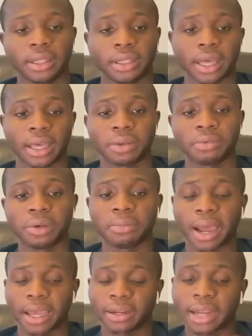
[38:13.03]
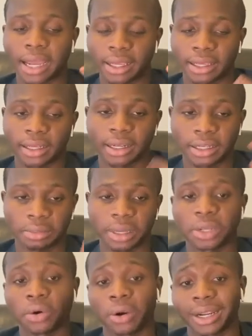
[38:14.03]
then we might not get as
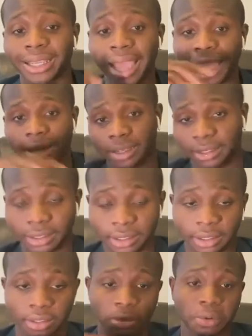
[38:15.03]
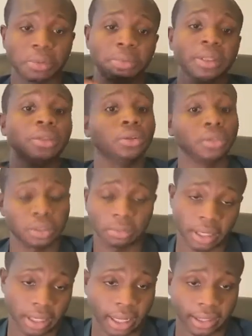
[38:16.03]
many organic leads. So we'd be losing
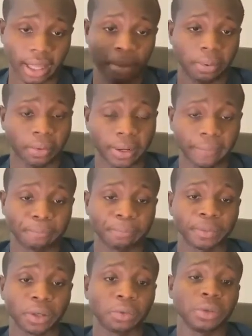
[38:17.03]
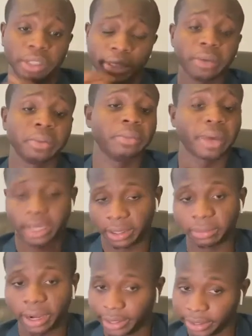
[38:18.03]
money at that point. We'd still be
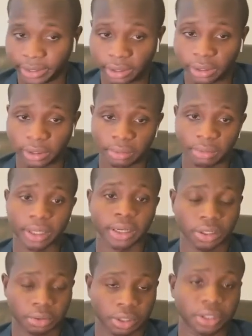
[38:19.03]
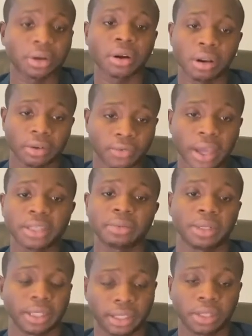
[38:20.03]
making money because the return on
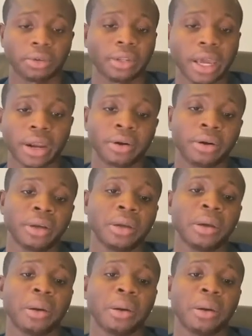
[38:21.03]
investment is still there,